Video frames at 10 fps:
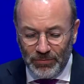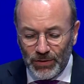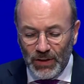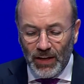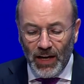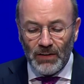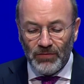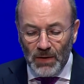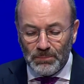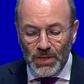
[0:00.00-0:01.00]
von der Leyen
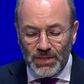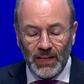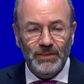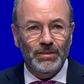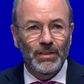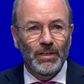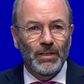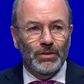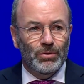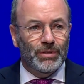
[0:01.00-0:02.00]
will present
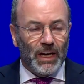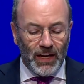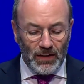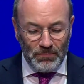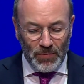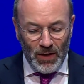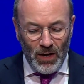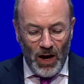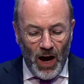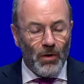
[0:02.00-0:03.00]
today
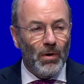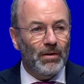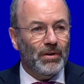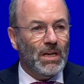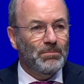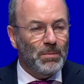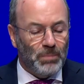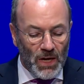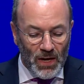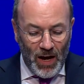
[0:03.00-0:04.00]
our
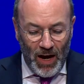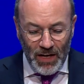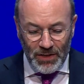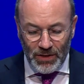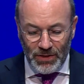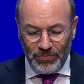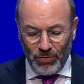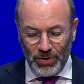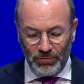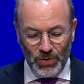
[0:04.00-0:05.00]
EPP ideas
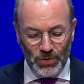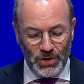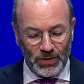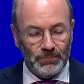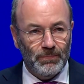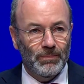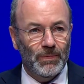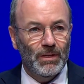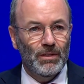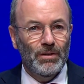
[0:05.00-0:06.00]
for the future.
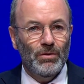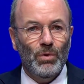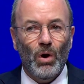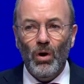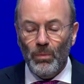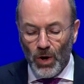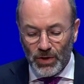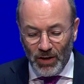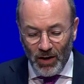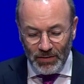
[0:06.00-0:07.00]
We all
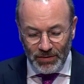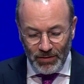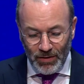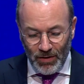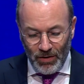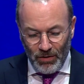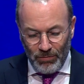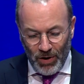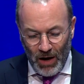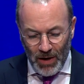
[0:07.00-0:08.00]
worked hard
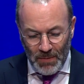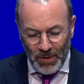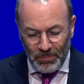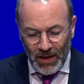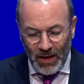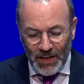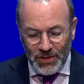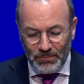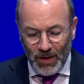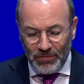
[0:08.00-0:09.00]
for our EPP
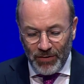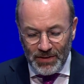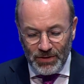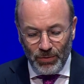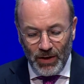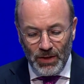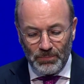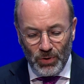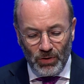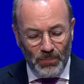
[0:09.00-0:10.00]
election manifesto and the
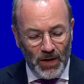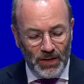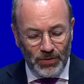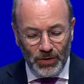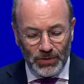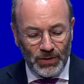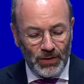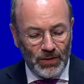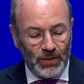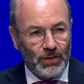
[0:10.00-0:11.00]
programmatic road
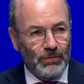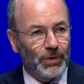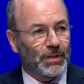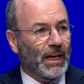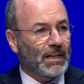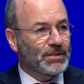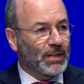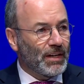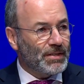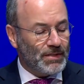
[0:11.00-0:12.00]
for the next
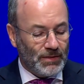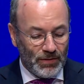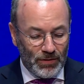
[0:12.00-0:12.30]
years.